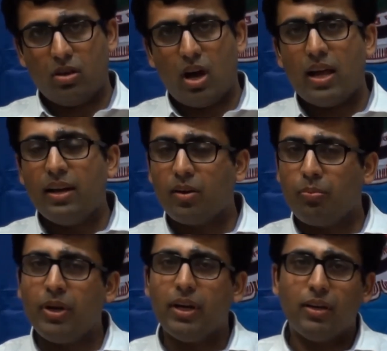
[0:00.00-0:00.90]
I will
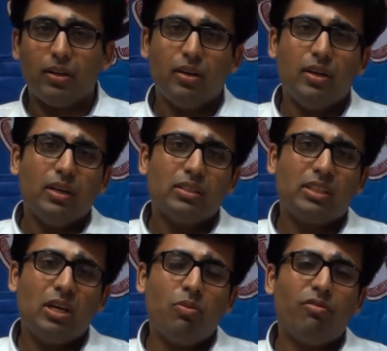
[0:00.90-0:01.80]
repeat.
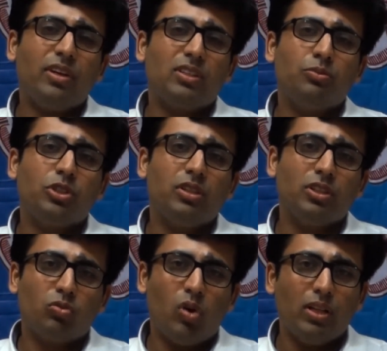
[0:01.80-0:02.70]
Scheme of exemption
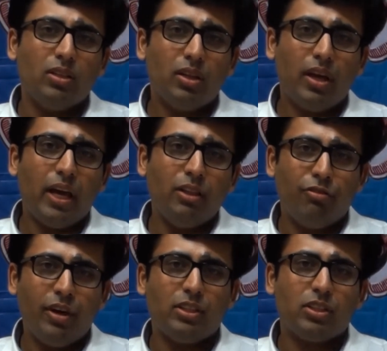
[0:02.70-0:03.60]
is one in
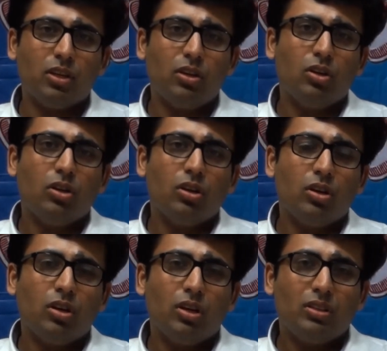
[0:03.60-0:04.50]
which
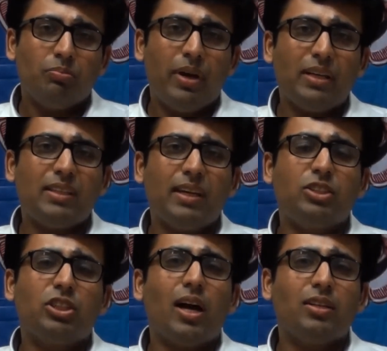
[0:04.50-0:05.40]

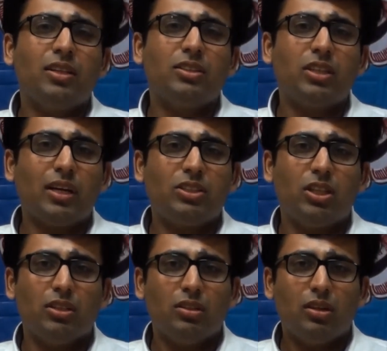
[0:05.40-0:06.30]
basic charging
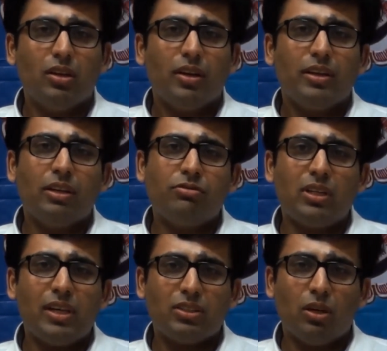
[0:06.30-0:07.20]
section gives
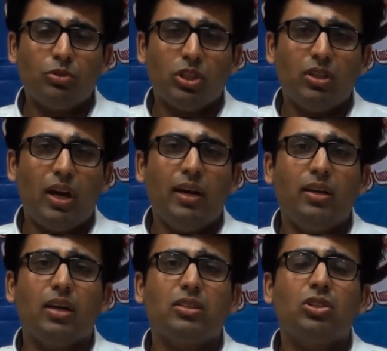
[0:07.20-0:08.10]
an exemption
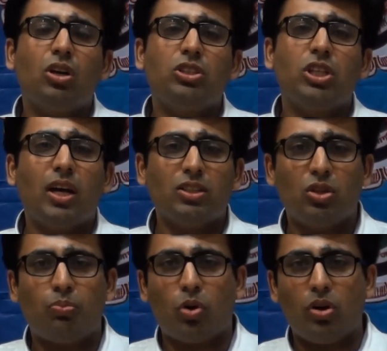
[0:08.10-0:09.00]
and does not charge
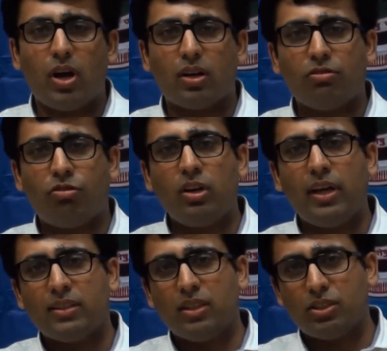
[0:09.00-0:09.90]
the product for
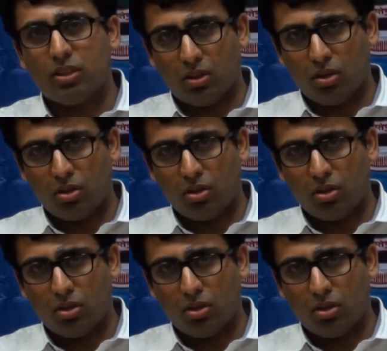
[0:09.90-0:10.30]
taxation.